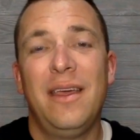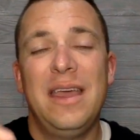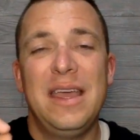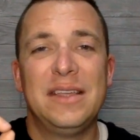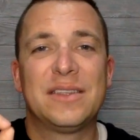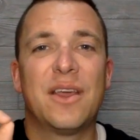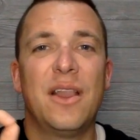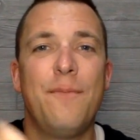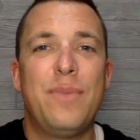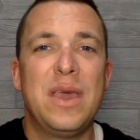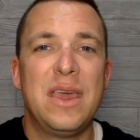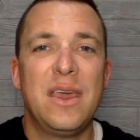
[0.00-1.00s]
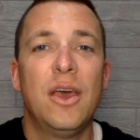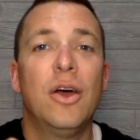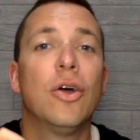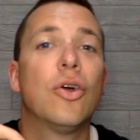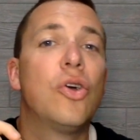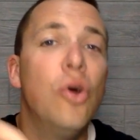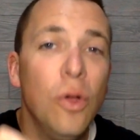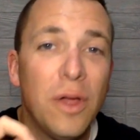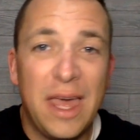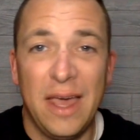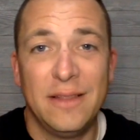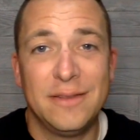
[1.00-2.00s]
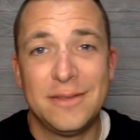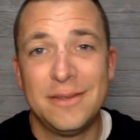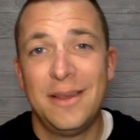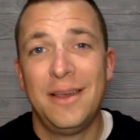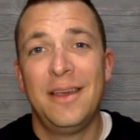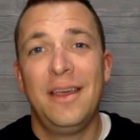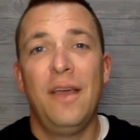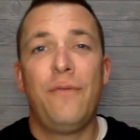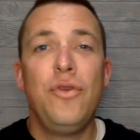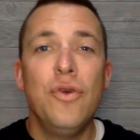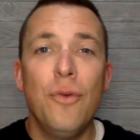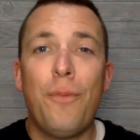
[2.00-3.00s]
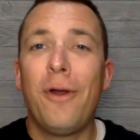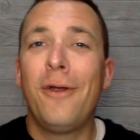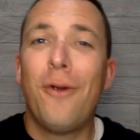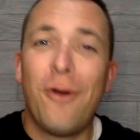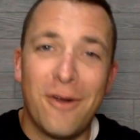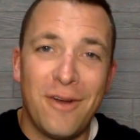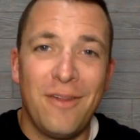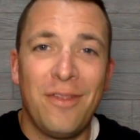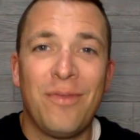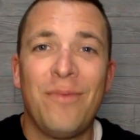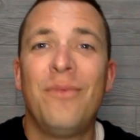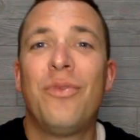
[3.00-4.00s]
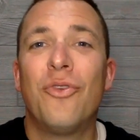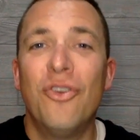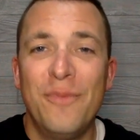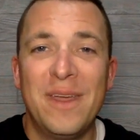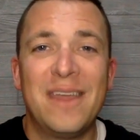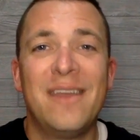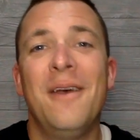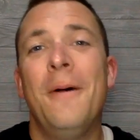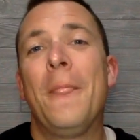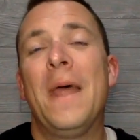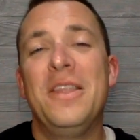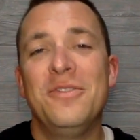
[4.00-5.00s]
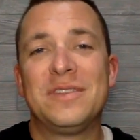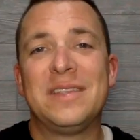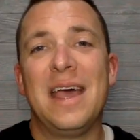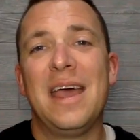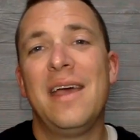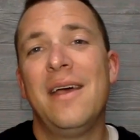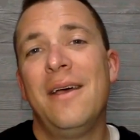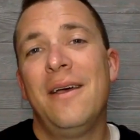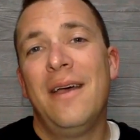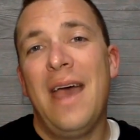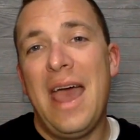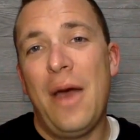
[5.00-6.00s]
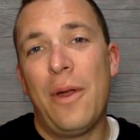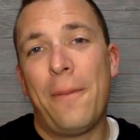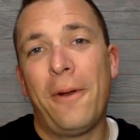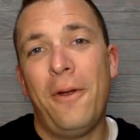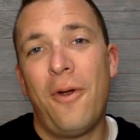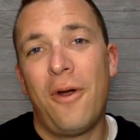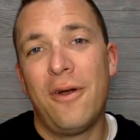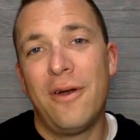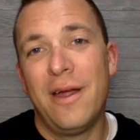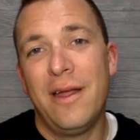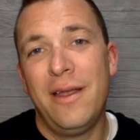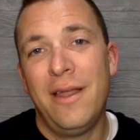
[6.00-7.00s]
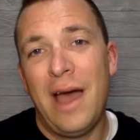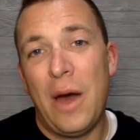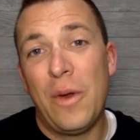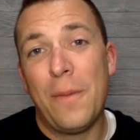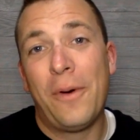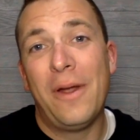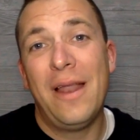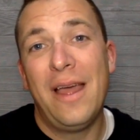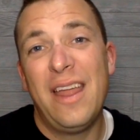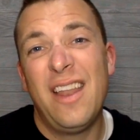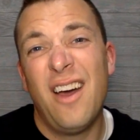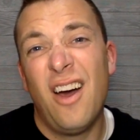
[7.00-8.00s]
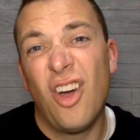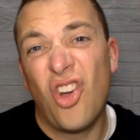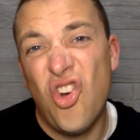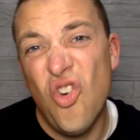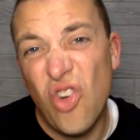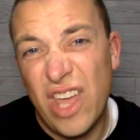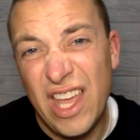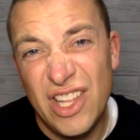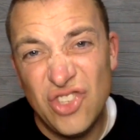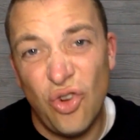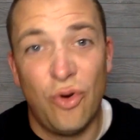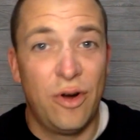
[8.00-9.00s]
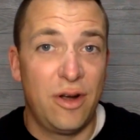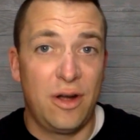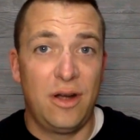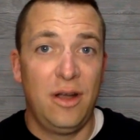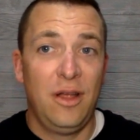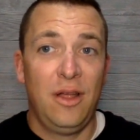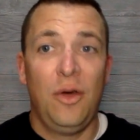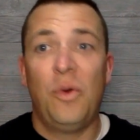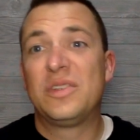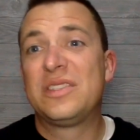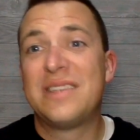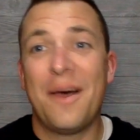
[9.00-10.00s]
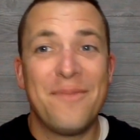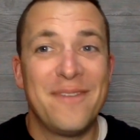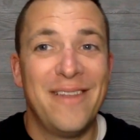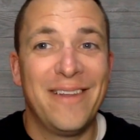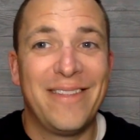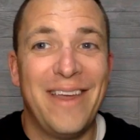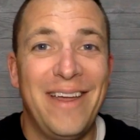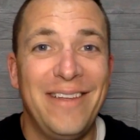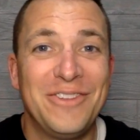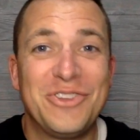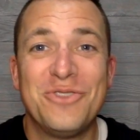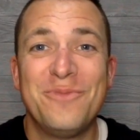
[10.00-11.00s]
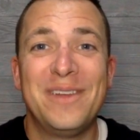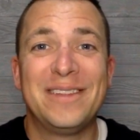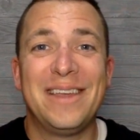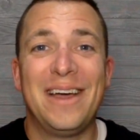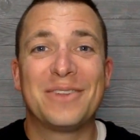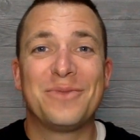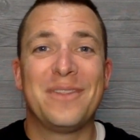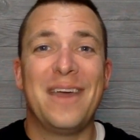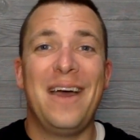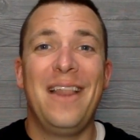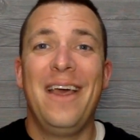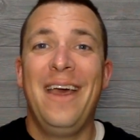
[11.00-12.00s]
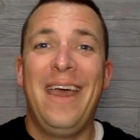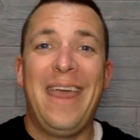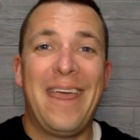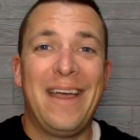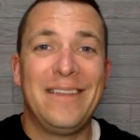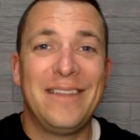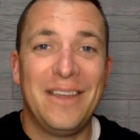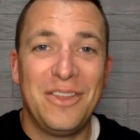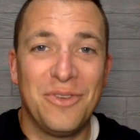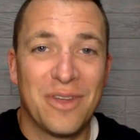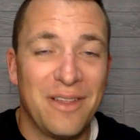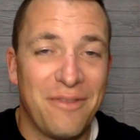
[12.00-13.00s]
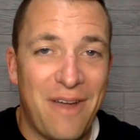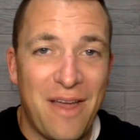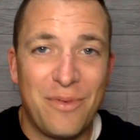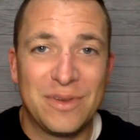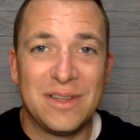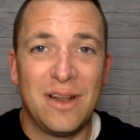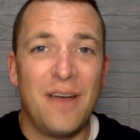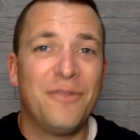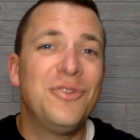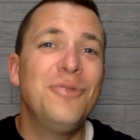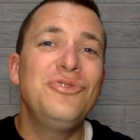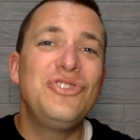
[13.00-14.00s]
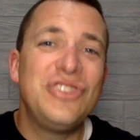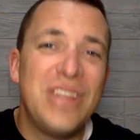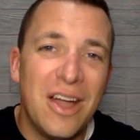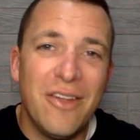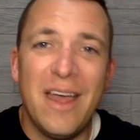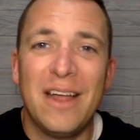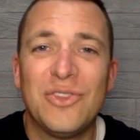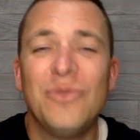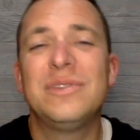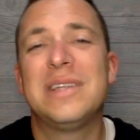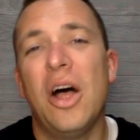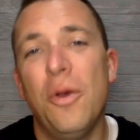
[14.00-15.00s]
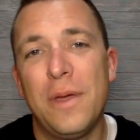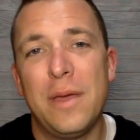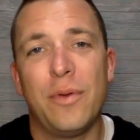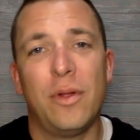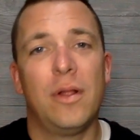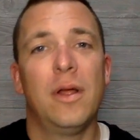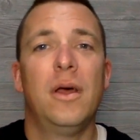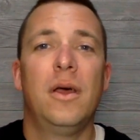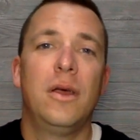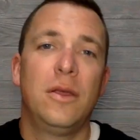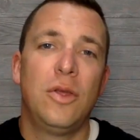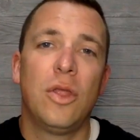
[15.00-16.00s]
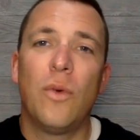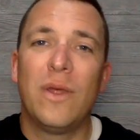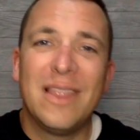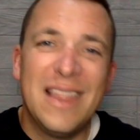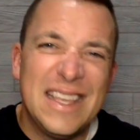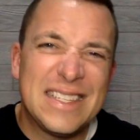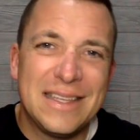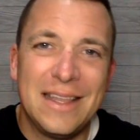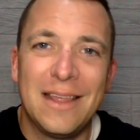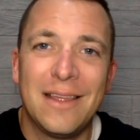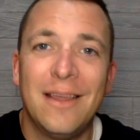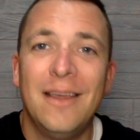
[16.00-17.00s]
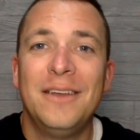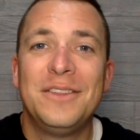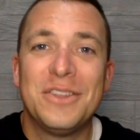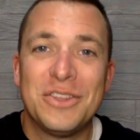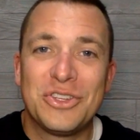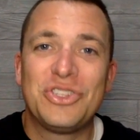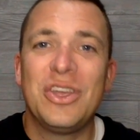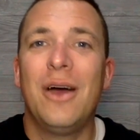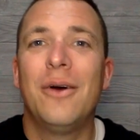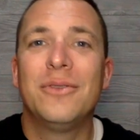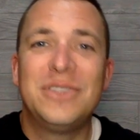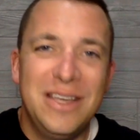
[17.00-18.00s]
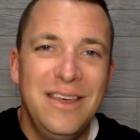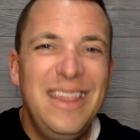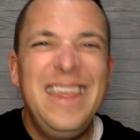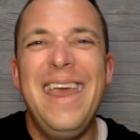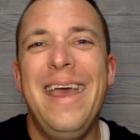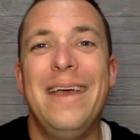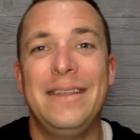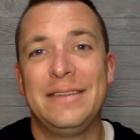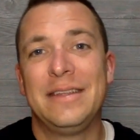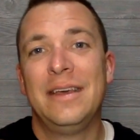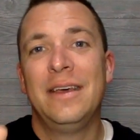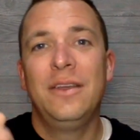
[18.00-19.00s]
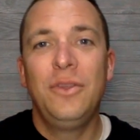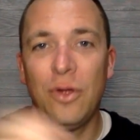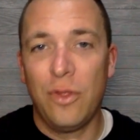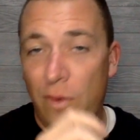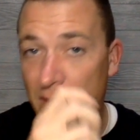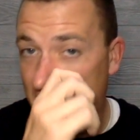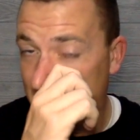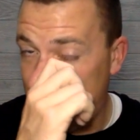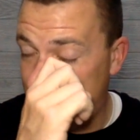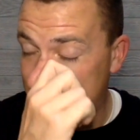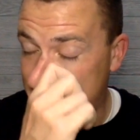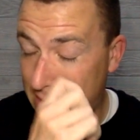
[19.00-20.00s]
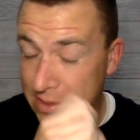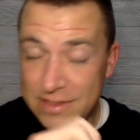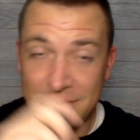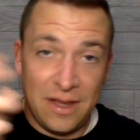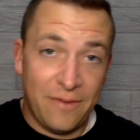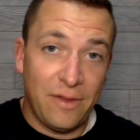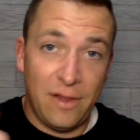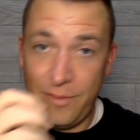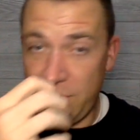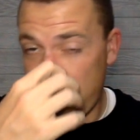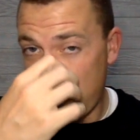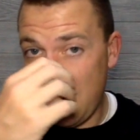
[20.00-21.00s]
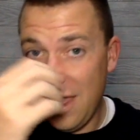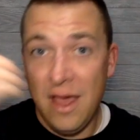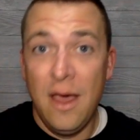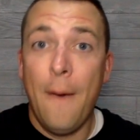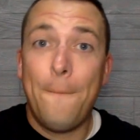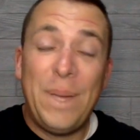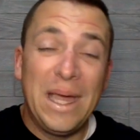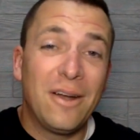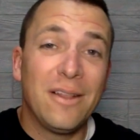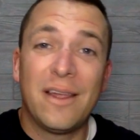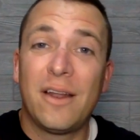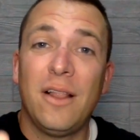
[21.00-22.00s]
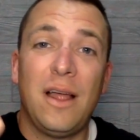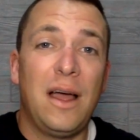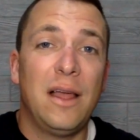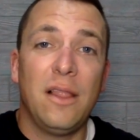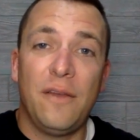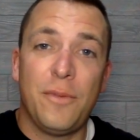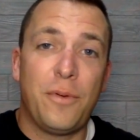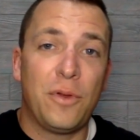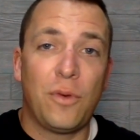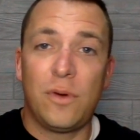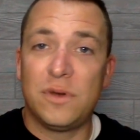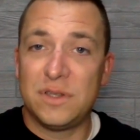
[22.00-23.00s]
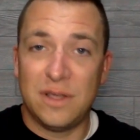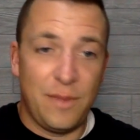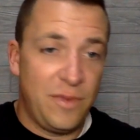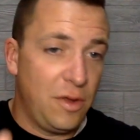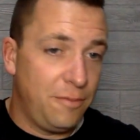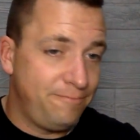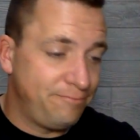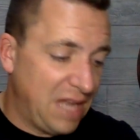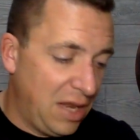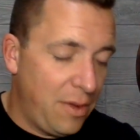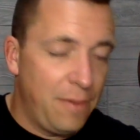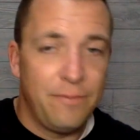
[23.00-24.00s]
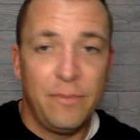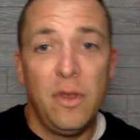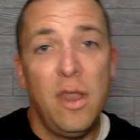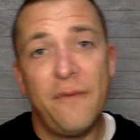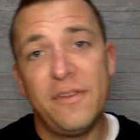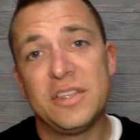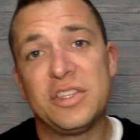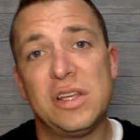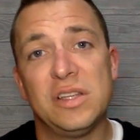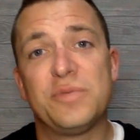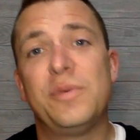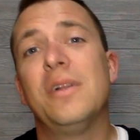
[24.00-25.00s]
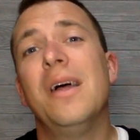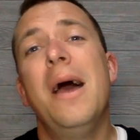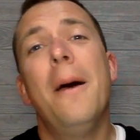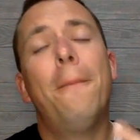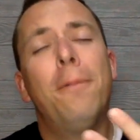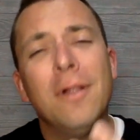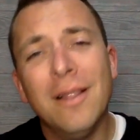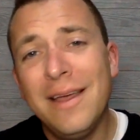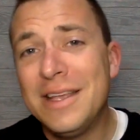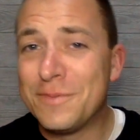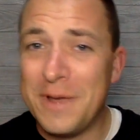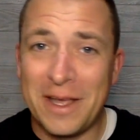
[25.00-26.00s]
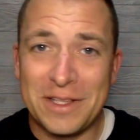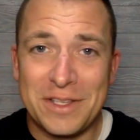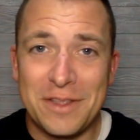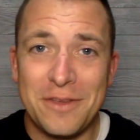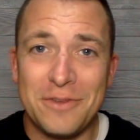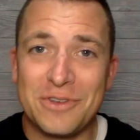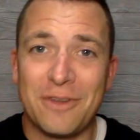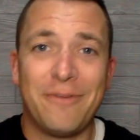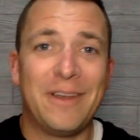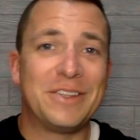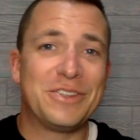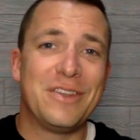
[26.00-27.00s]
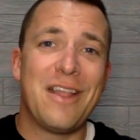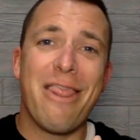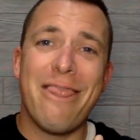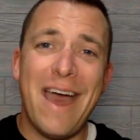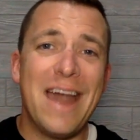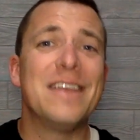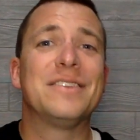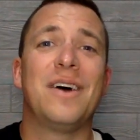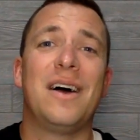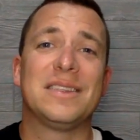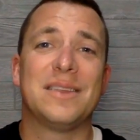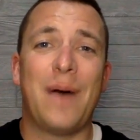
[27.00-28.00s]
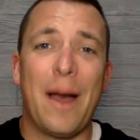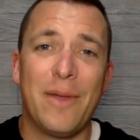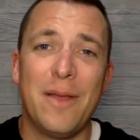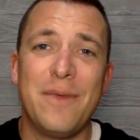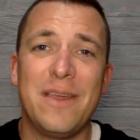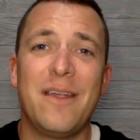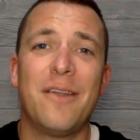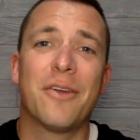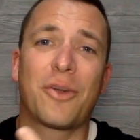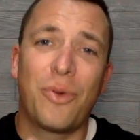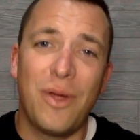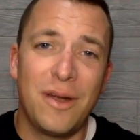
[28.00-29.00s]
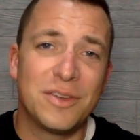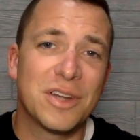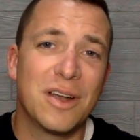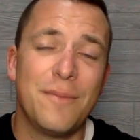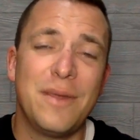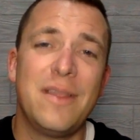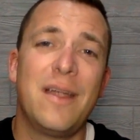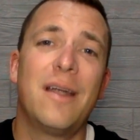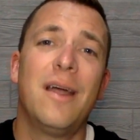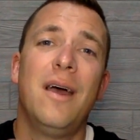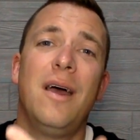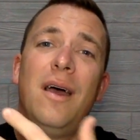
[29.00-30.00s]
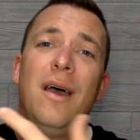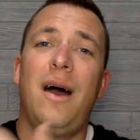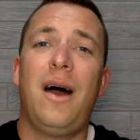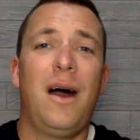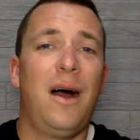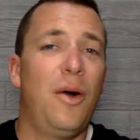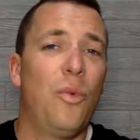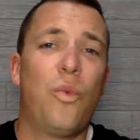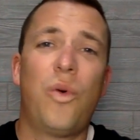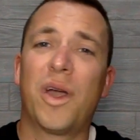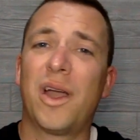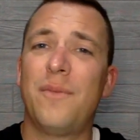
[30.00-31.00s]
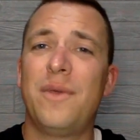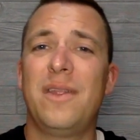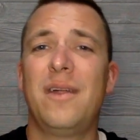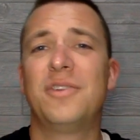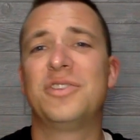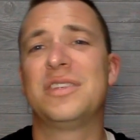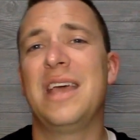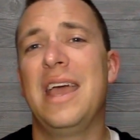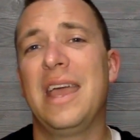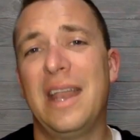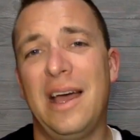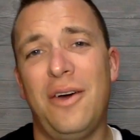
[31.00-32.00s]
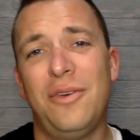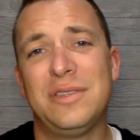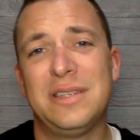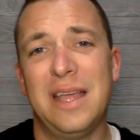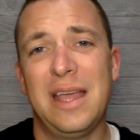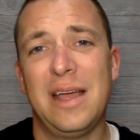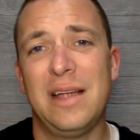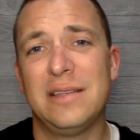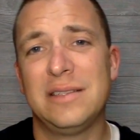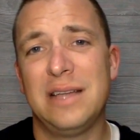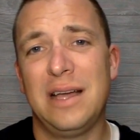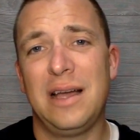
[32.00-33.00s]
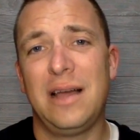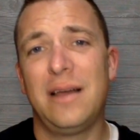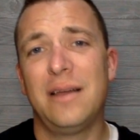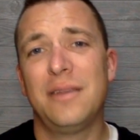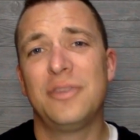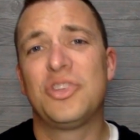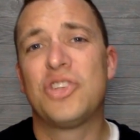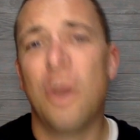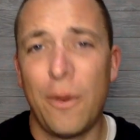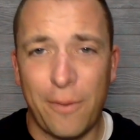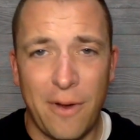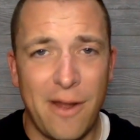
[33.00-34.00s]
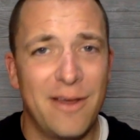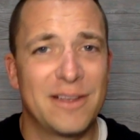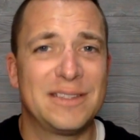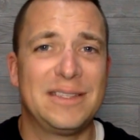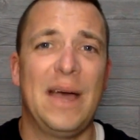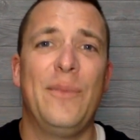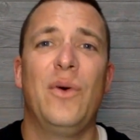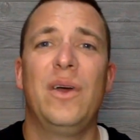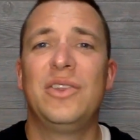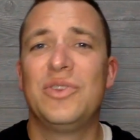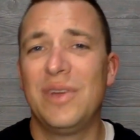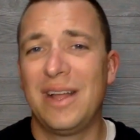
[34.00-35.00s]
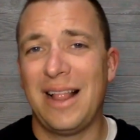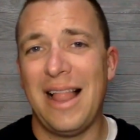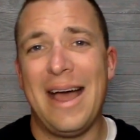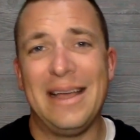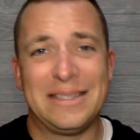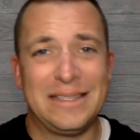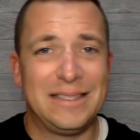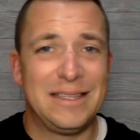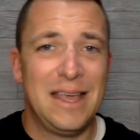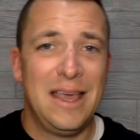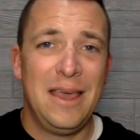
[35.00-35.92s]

is going to be cool kids. If you put an order in through me and you say, hey, I want to put an order in, I want to put in a cool kids order or something like that, shoot me a text with that and uh, you'll get 5% off. Don't share that. Don't tell people. You're the one listening to the show till the end. You're the one getting the discount, so definitely let me do that. Big or little, I love to put the orders and let me know. Anyway, enough of the sales spiel. Please make it to the huge convention. That is awesome. I'm going to be there. The creators are going to be there. Uh, we're going to be there just hanging out and uh, showing products, demoing, doing classes.